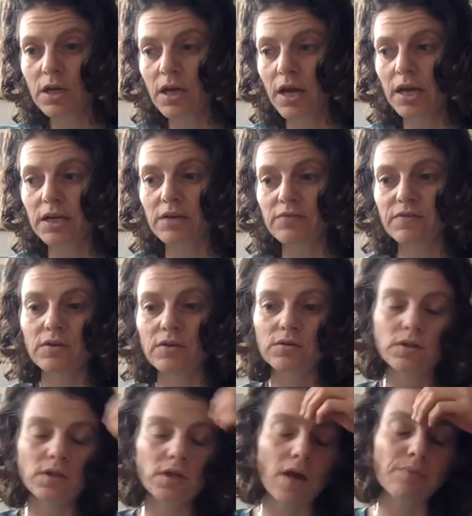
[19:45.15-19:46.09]
And wow. I found
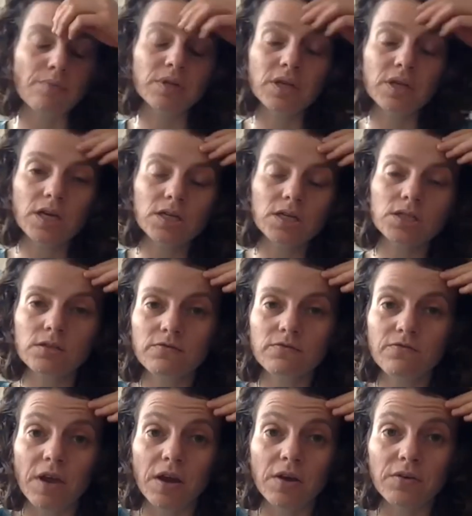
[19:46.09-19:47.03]
that the application
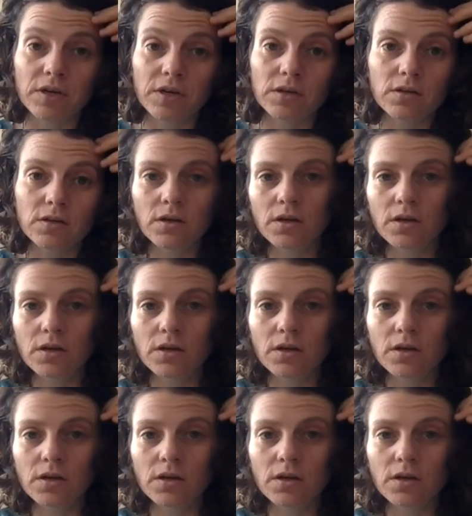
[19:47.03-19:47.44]
varied.